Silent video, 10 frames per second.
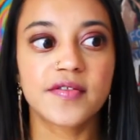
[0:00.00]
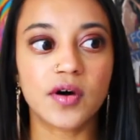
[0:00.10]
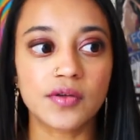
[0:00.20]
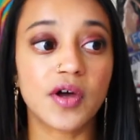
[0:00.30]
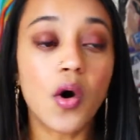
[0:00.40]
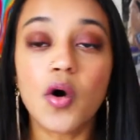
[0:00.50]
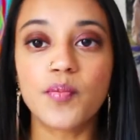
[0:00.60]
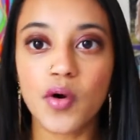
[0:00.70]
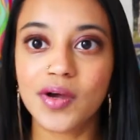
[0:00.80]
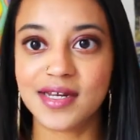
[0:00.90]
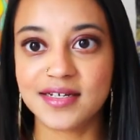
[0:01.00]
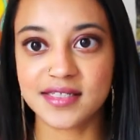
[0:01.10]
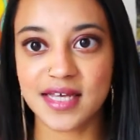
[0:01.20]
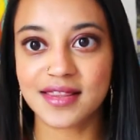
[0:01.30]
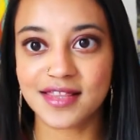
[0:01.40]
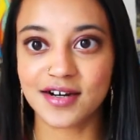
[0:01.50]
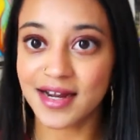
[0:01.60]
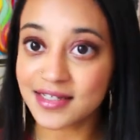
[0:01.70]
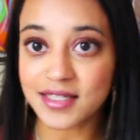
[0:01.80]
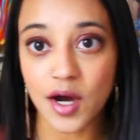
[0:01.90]
The whole point is that there
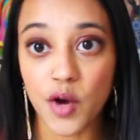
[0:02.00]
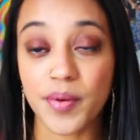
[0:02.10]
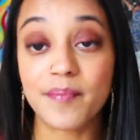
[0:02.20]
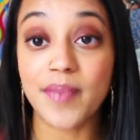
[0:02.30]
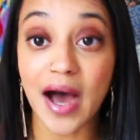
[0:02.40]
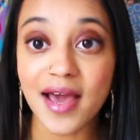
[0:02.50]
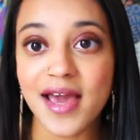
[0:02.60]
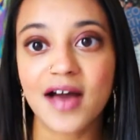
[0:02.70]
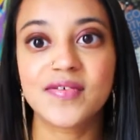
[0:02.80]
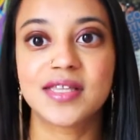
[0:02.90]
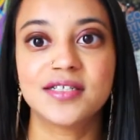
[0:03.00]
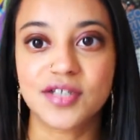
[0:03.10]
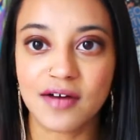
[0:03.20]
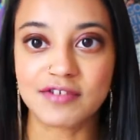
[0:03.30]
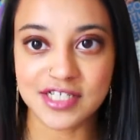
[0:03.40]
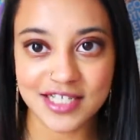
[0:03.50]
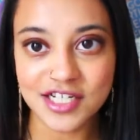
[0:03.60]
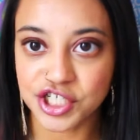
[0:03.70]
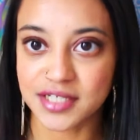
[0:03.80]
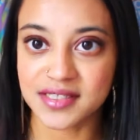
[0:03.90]
is hope by having these conversations
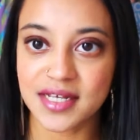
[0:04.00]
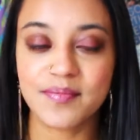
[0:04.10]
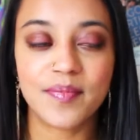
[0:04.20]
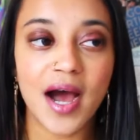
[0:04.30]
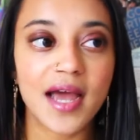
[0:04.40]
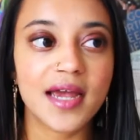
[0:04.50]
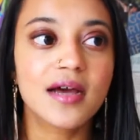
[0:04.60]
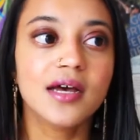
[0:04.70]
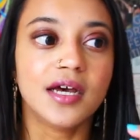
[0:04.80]
and by,